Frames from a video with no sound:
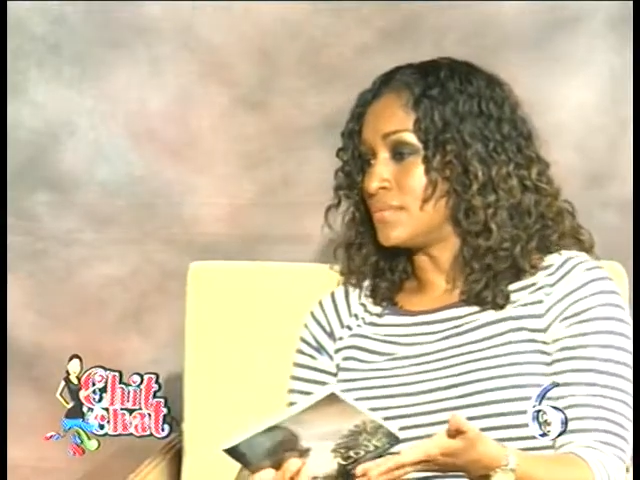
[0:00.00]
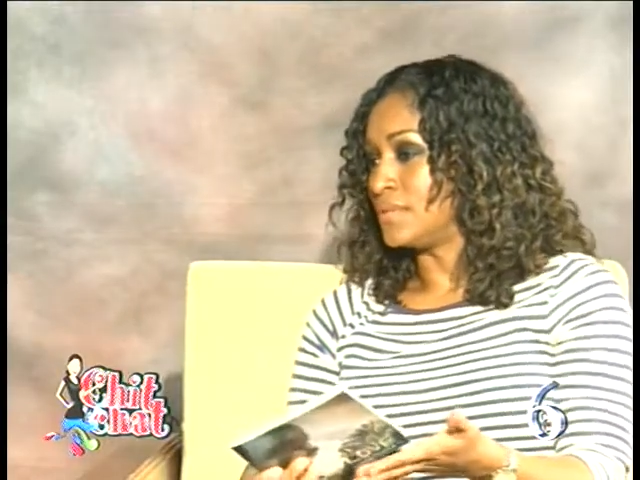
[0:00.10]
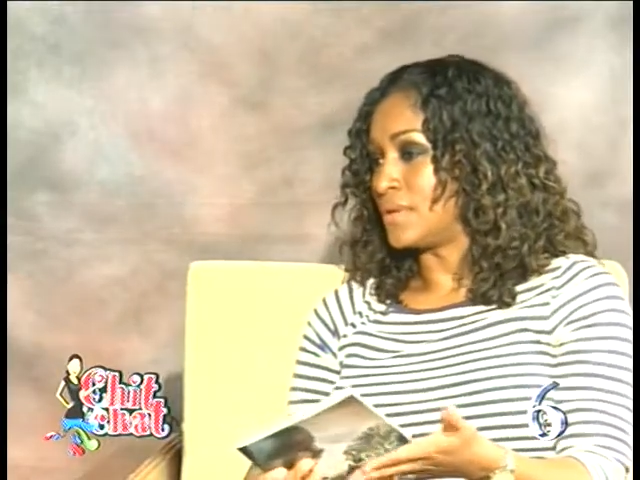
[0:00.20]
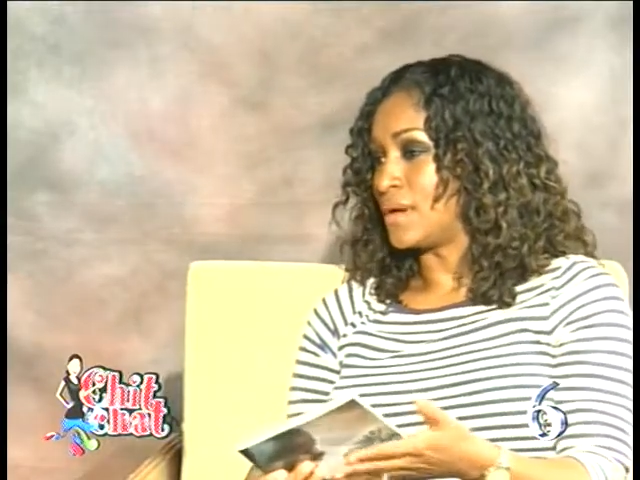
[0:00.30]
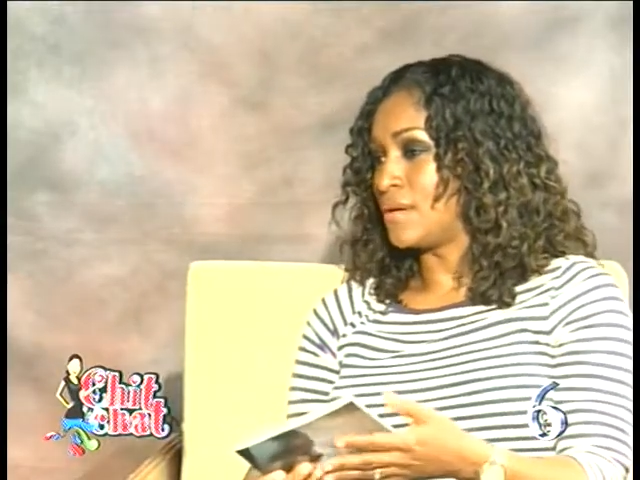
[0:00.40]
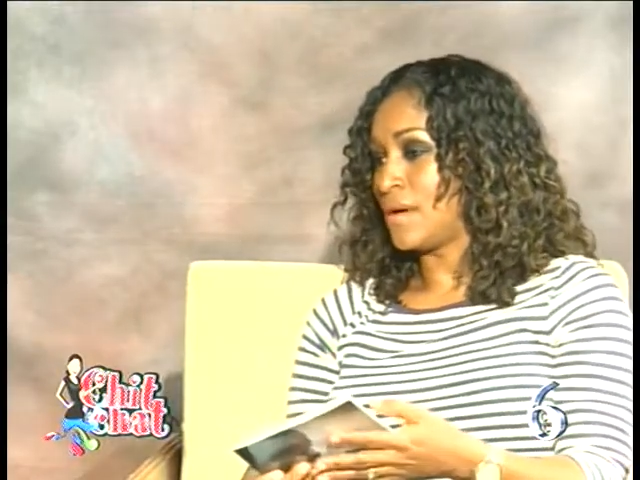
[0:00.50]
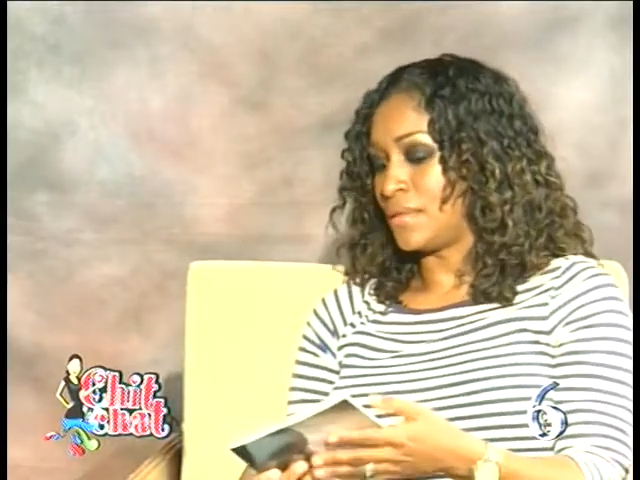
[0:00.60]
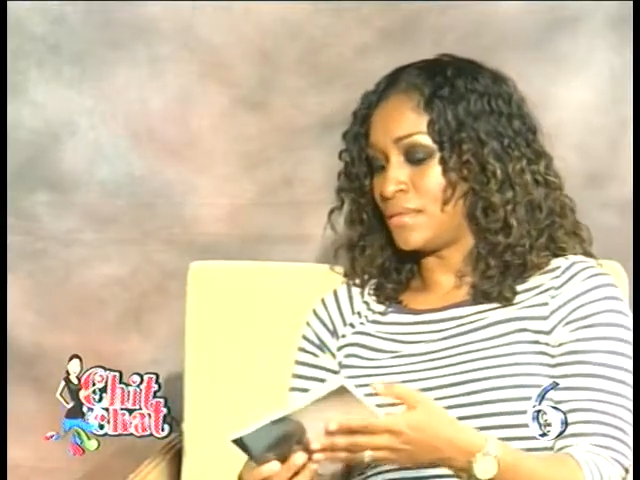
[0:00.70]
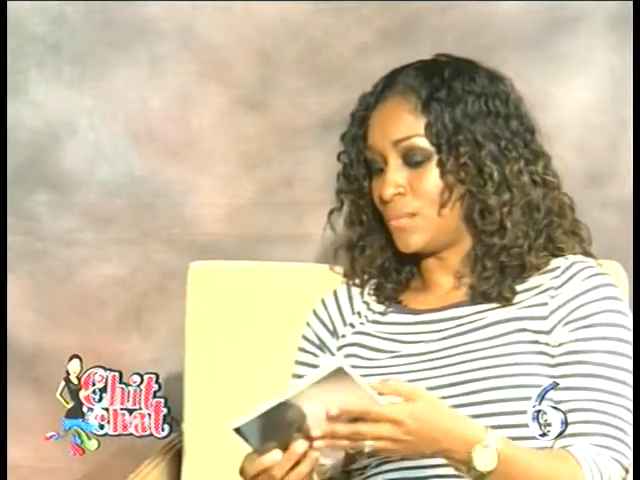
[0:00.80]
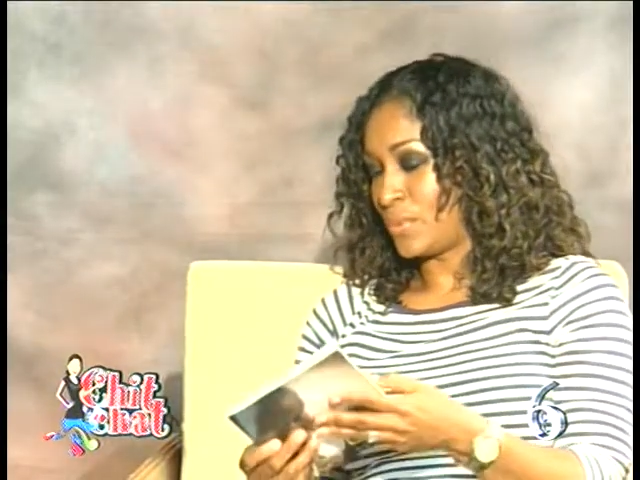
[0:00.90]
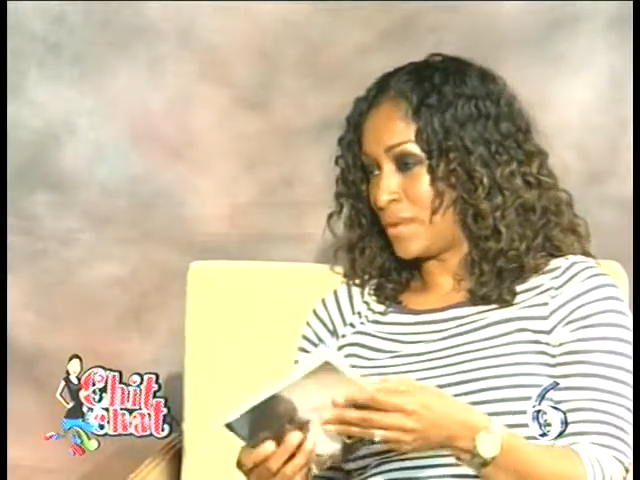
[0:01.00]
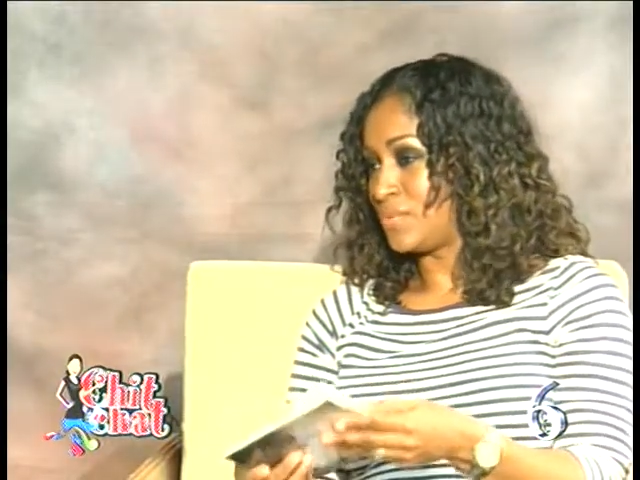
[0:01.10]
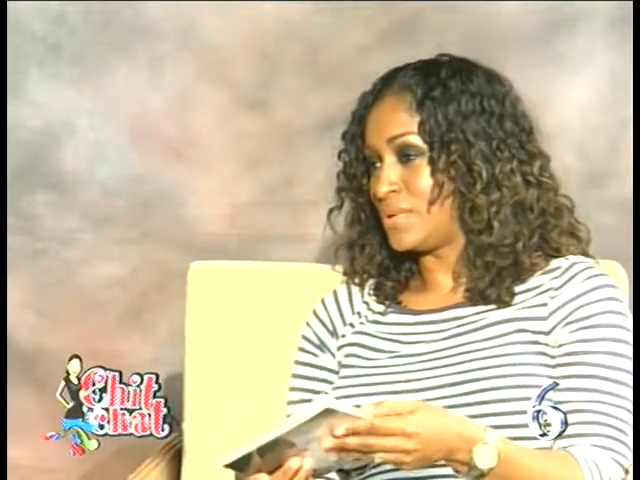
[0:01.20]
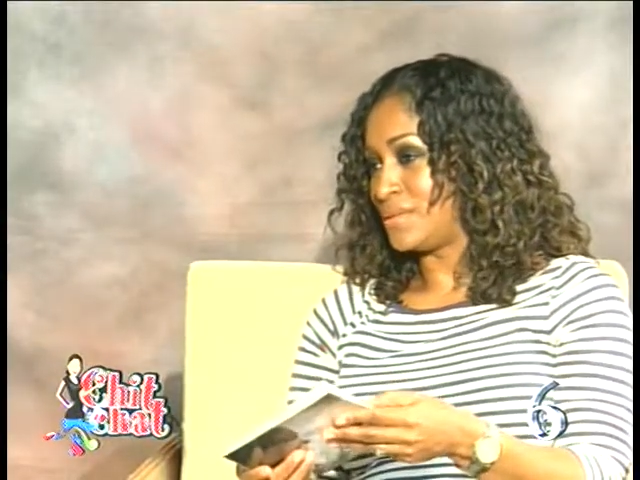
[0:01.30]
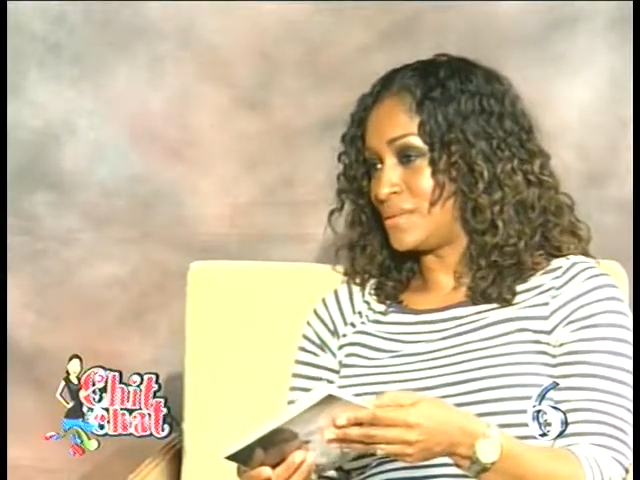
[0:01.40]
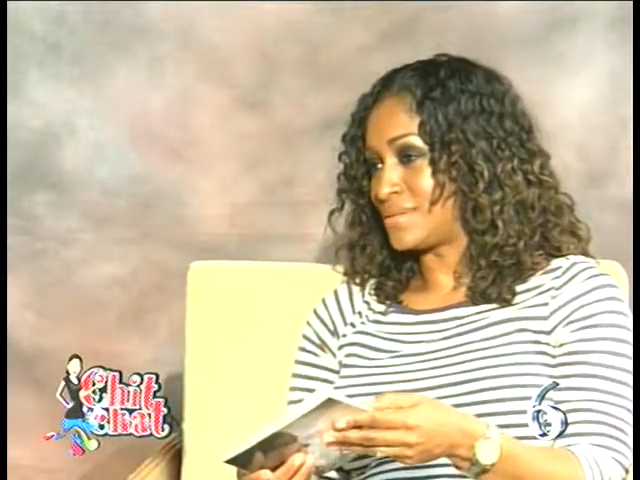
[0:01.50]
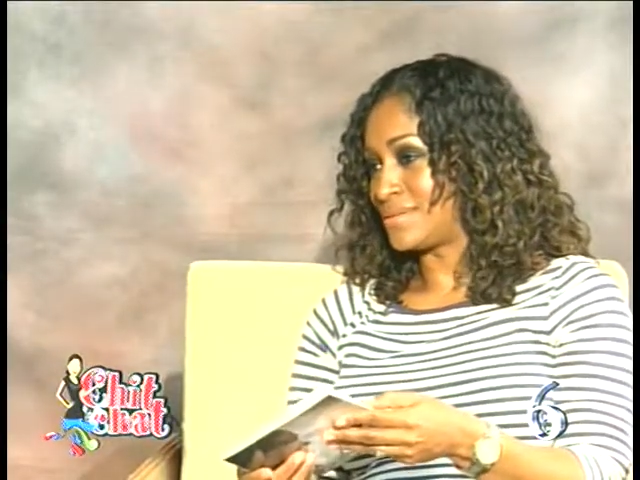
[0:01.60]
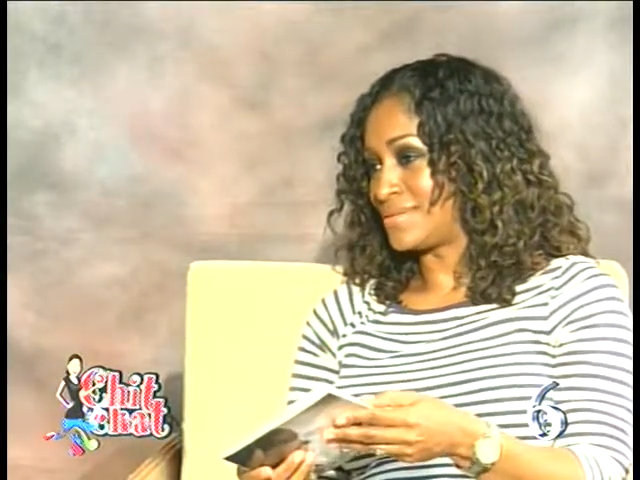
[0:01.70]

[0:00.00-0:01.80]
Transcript: you know, and when they read this,